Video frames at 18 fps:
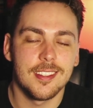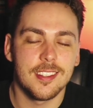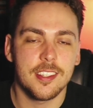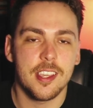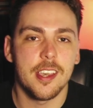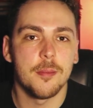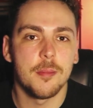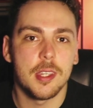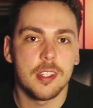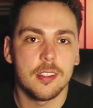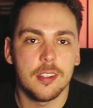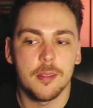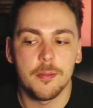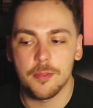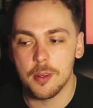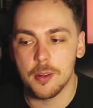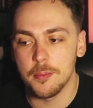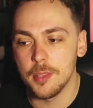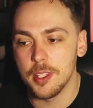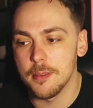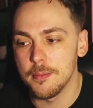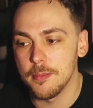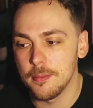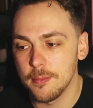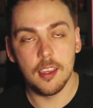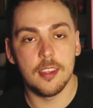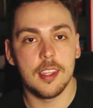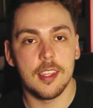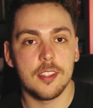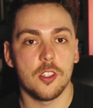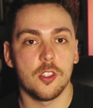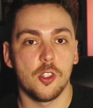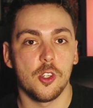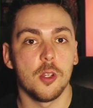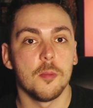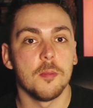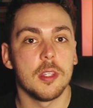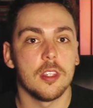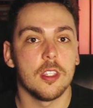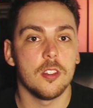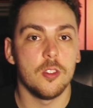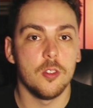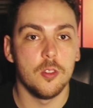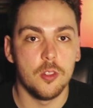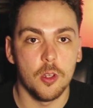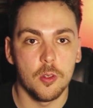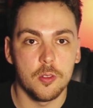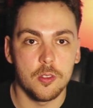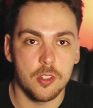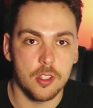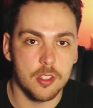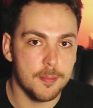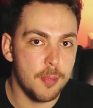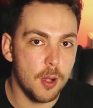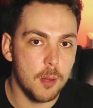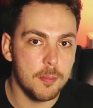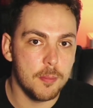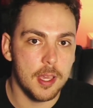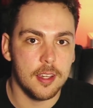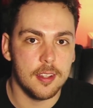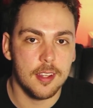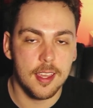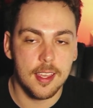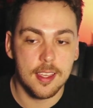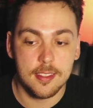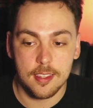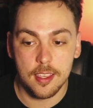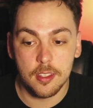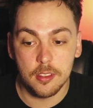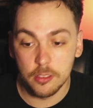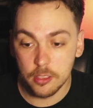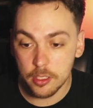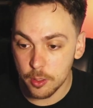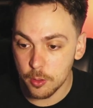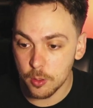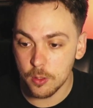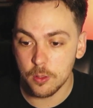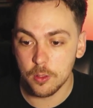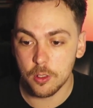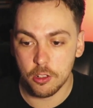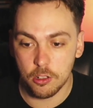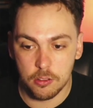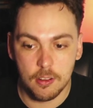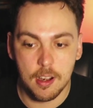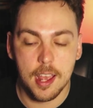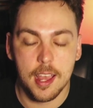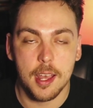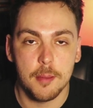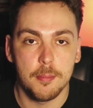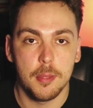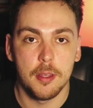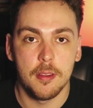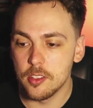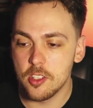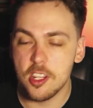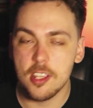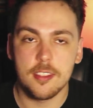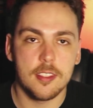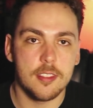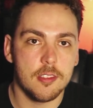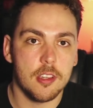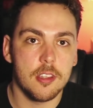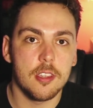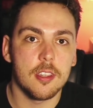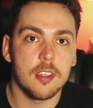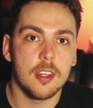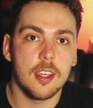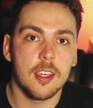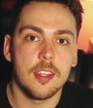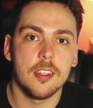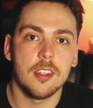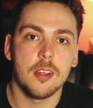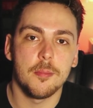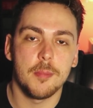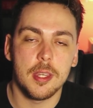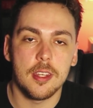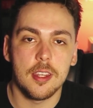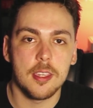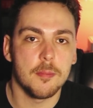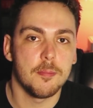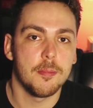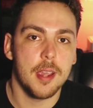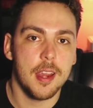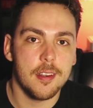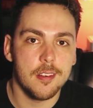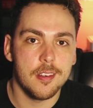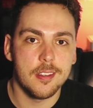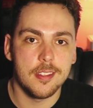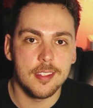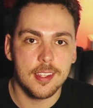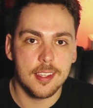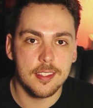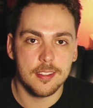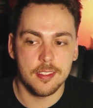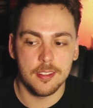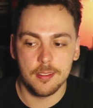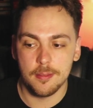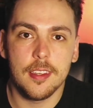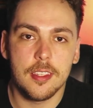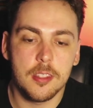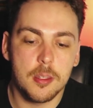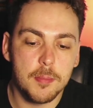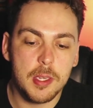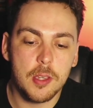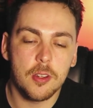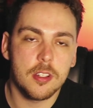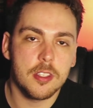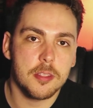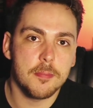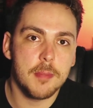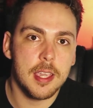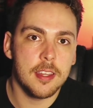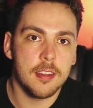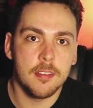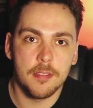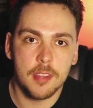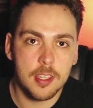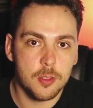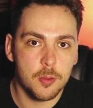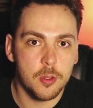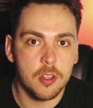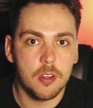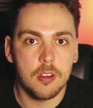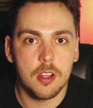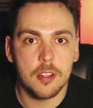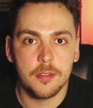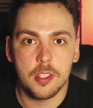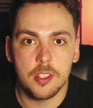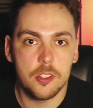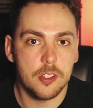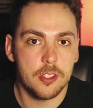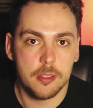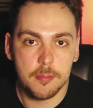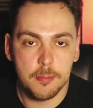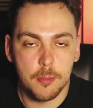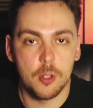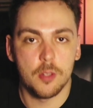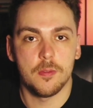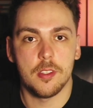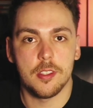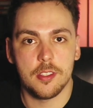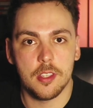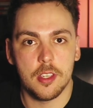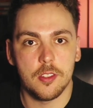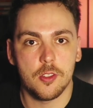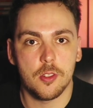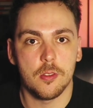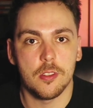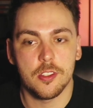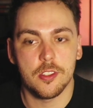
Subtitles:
tear me limb from limb. And that's assuming that you don't just pop out as a literal crab. Chances are you're gonna end up in a barren desert. And to be honest, mate, if that's what you're after, just move to Central